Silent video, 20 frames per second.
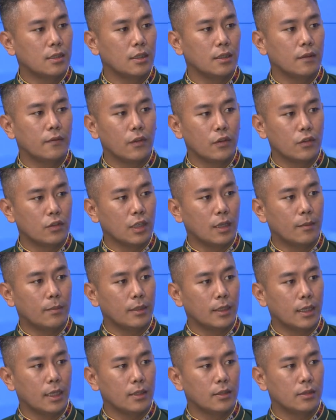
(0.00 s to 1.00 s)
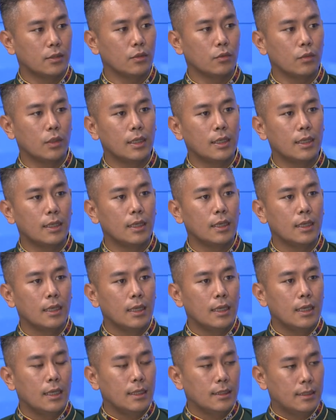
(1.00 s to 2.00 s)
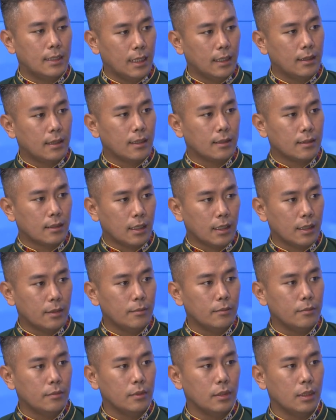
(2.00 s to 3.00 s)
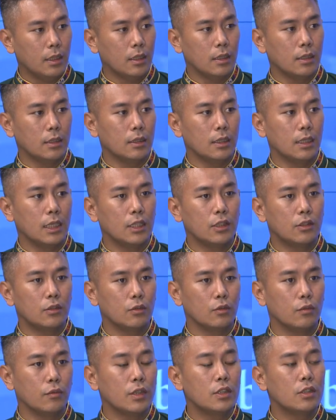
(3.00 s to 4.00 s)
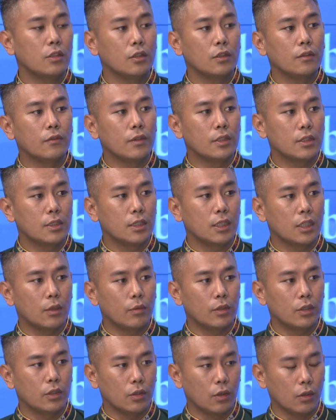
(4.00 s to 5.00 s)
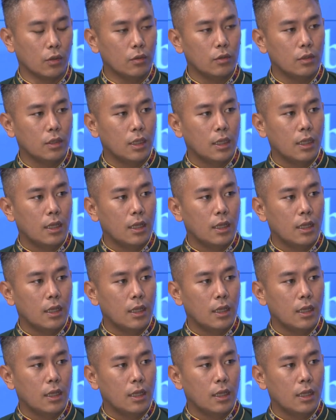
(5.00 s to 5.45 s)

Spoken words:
the future applicants to really take that time into which university they want to go.